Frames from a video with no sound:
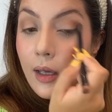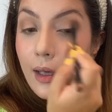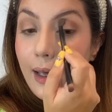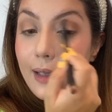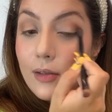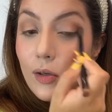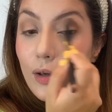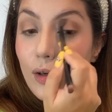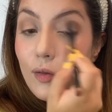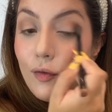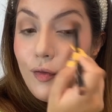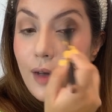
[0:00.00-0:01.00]
It's gonna
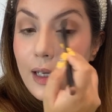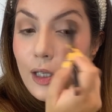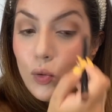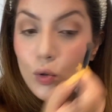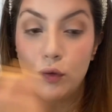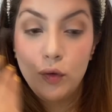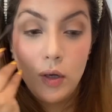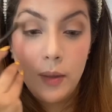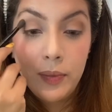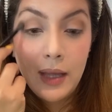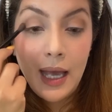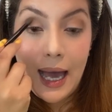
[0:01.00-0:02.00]
look very youthful.
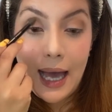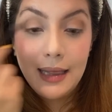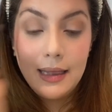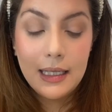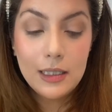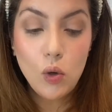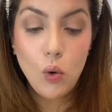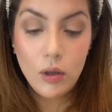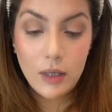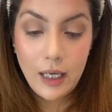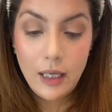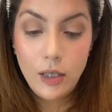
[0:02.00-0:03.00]
And this whole
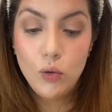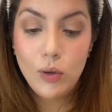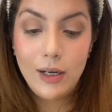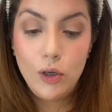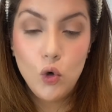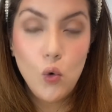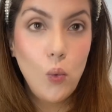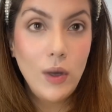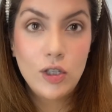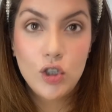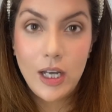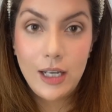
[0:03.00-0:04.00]
thing you can do with
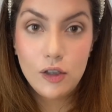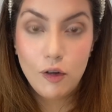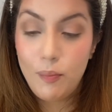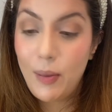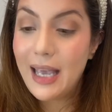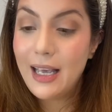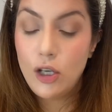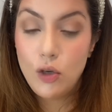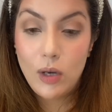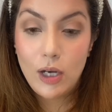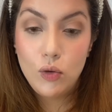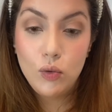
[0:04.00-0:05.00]
shades of pink, you
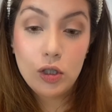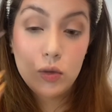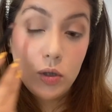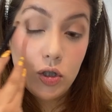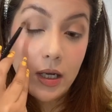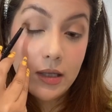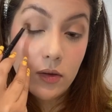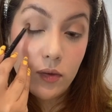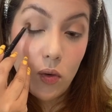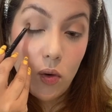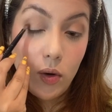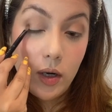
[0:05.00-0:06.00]
can do this with shades of
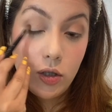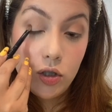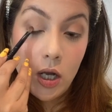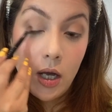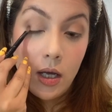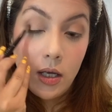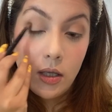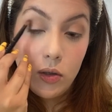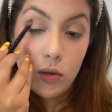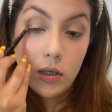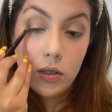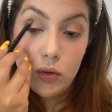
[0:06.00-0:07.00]
orange, you
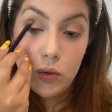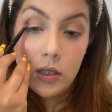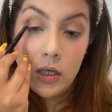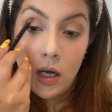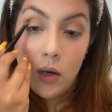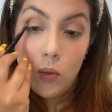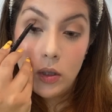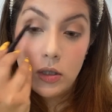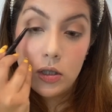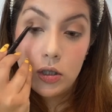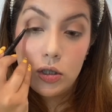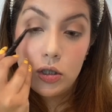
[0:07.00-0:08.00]
can do it with
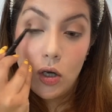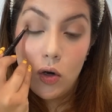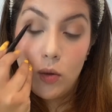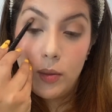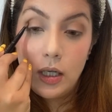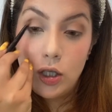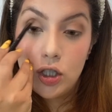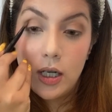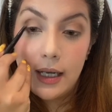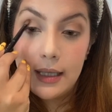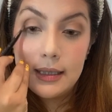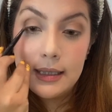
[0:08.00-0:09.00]
so many
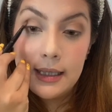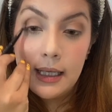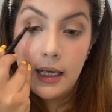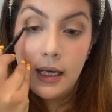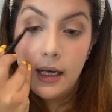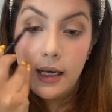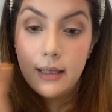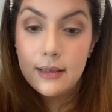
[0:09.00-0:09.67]
shades, it's